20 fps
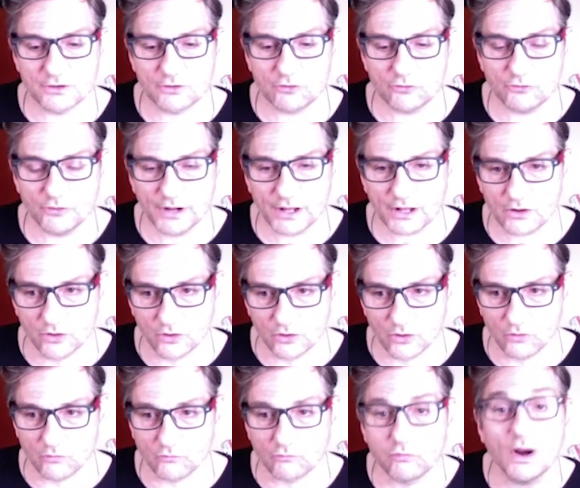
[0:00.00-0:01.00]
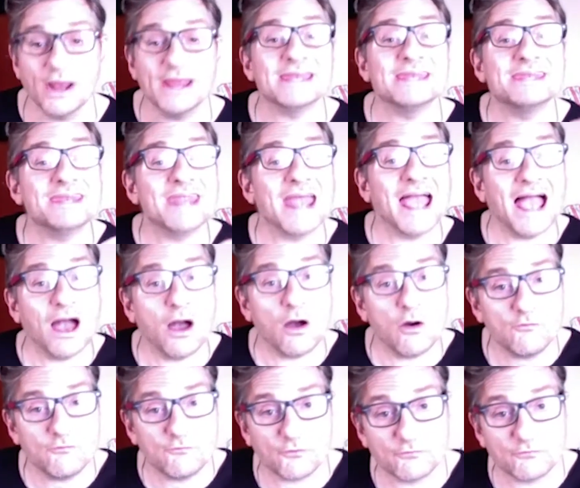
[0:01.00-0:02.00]
critical right
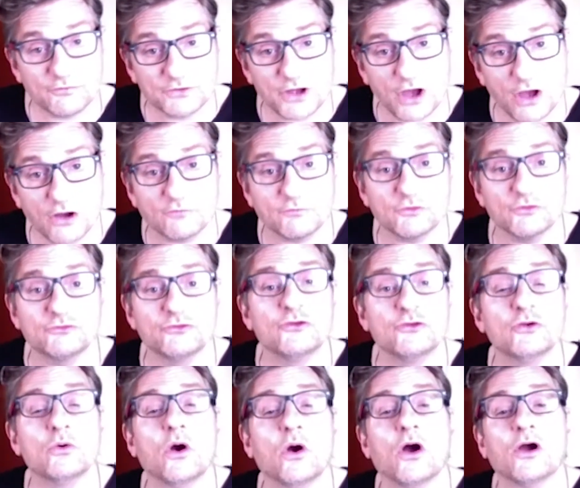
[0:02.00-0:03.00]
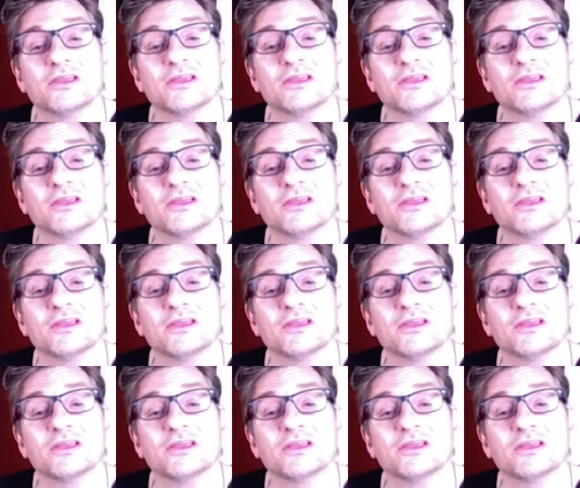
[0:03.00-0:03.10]
now for photographers to do